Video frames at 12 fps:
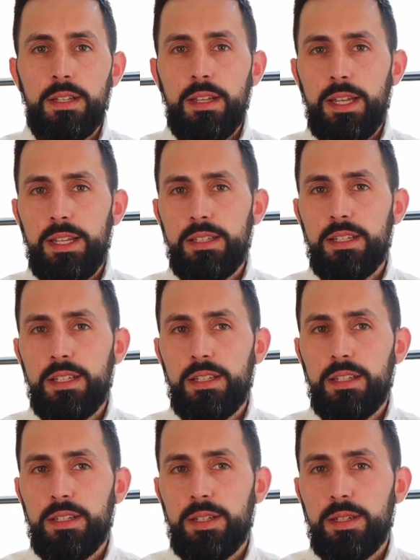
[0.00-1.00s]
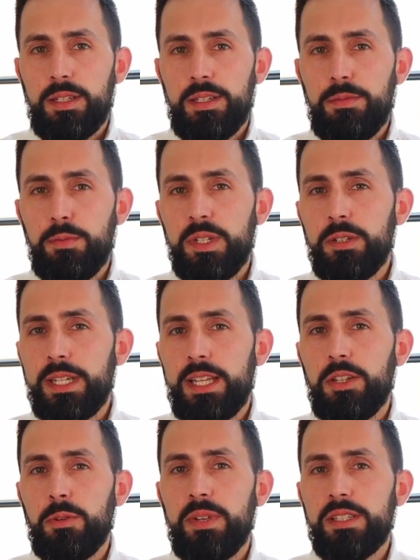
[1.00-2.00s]
And if we look
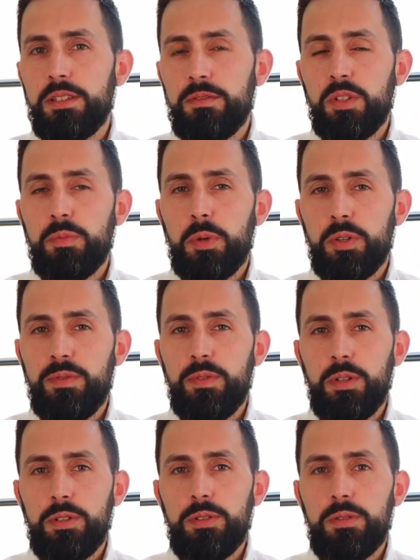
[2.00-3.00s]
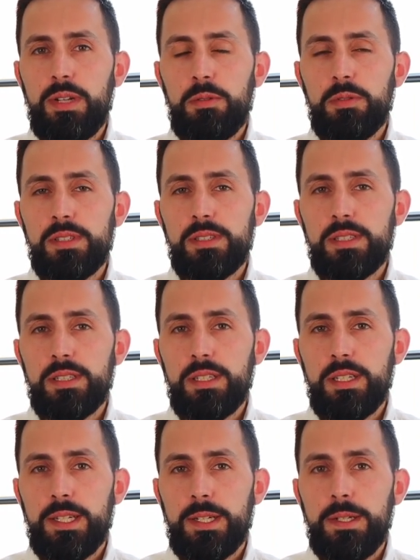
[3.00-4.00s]
at the rest of the portfolio, I would
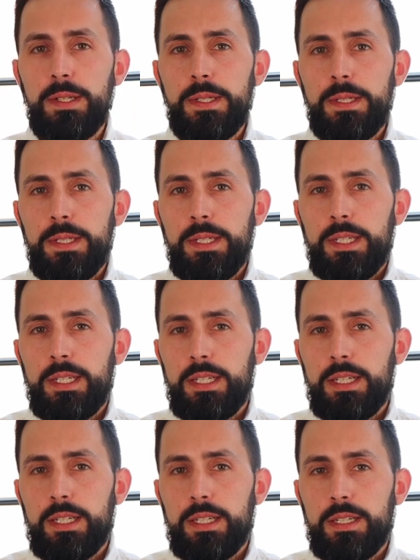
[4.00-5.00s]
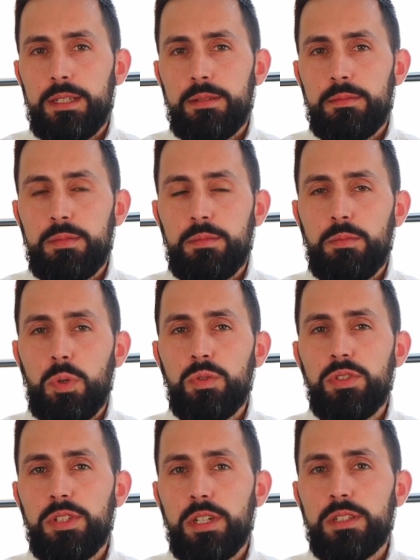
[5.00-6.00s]
say
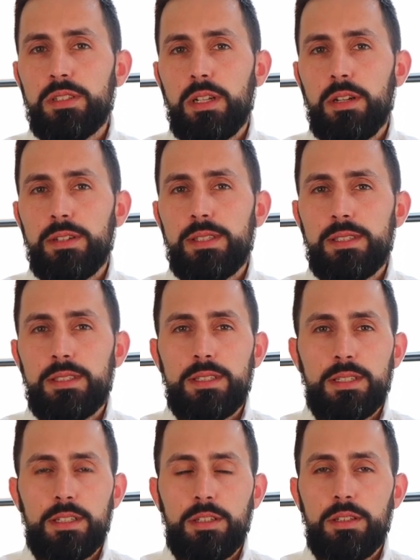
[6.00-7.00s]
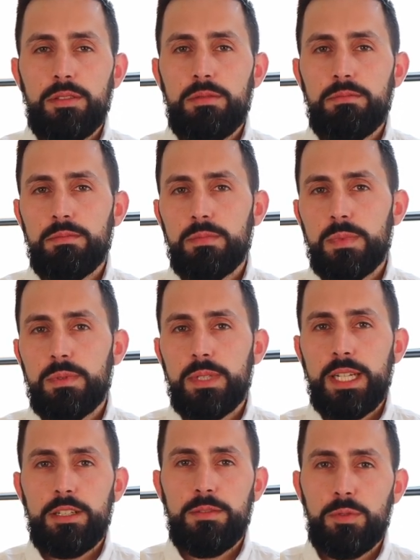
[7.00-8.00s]
most stocks are still
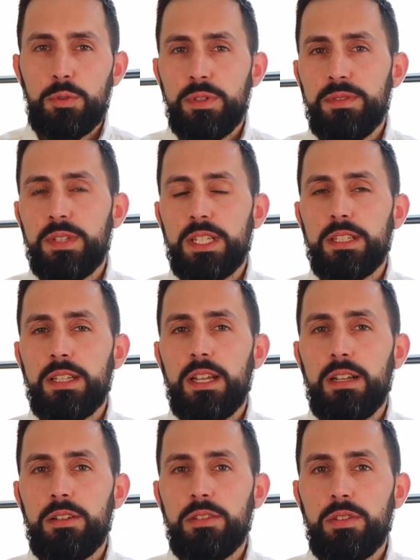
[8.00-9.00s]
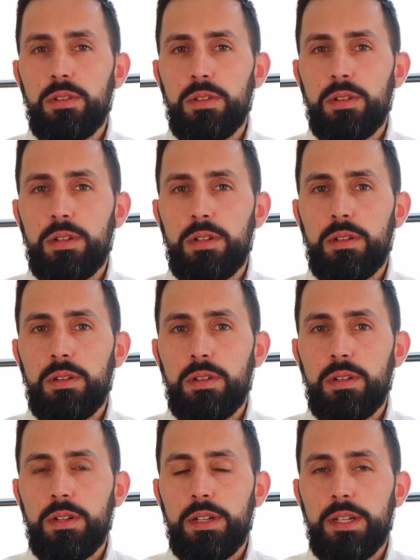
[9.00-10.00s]
kind of drifting down
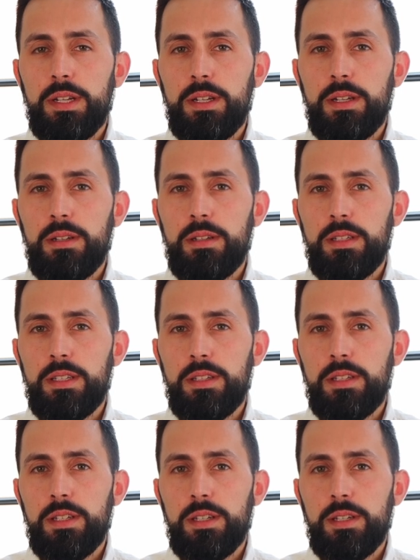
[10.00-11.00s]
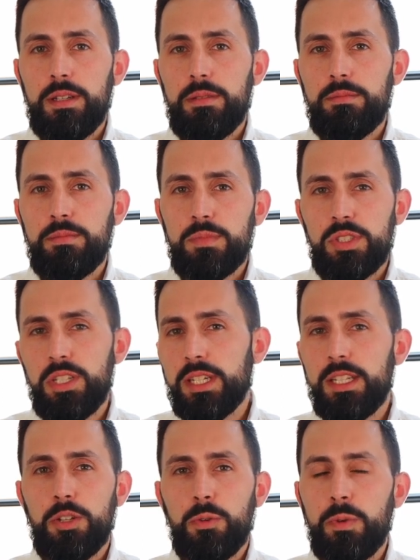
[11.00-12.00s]
or
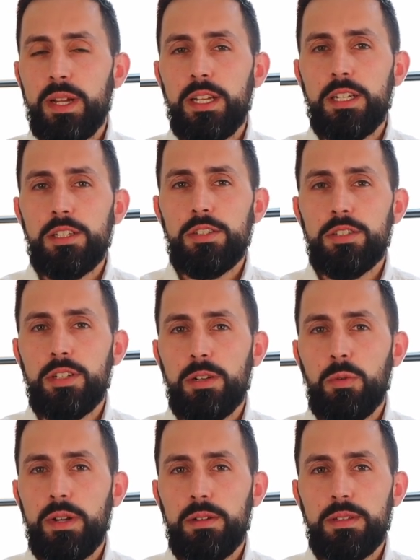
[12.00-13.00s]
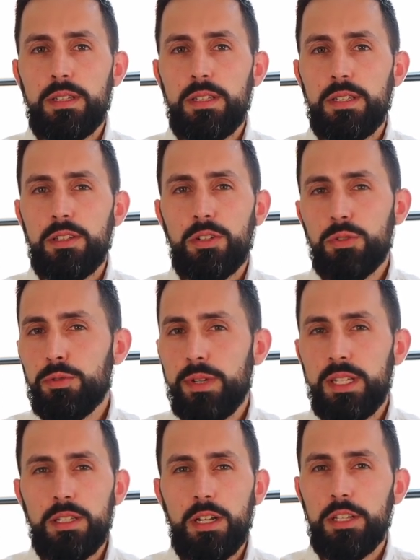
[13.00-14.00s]
stuck in a range where they don't
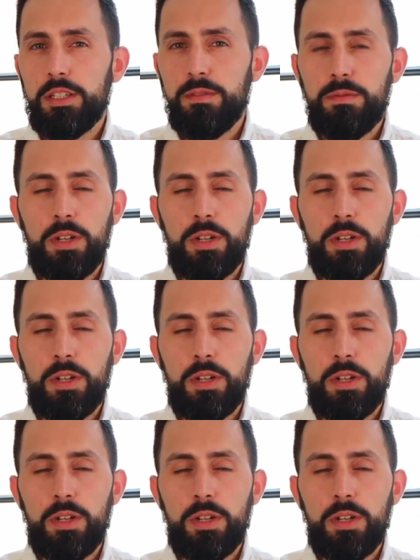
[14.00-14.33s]
trade a lot of